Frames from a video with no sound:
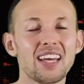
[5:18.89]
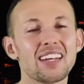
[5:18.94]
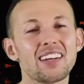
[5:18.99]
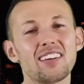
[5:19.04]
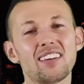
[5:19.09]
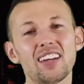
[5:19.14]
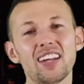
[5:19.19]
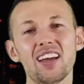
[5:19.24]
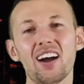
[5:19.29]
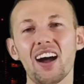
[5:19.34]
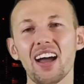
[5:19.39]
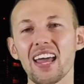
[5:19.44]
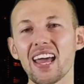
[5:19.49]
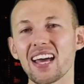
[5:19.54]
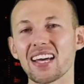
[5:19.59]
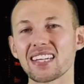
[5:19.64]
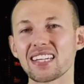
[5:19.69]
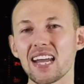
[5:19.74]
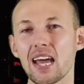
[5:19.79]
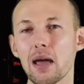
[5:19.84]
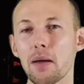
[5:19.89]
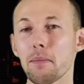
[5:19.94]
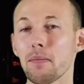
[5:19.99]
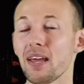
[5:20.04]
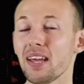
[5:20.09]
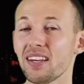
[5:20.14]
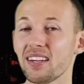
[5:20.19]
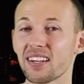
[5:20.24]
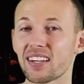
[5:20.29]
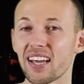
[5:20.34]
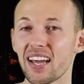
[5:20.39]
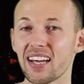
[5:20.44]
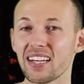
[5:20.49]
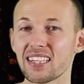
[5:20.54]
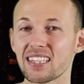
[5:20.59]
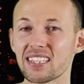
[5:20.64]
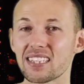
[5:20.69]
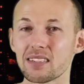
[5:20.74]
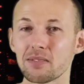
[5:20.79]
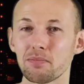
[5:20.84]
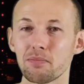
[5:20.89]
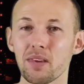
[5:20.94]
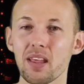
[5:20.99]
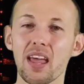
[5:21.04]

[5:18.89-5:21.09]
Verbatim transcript: CISM indicates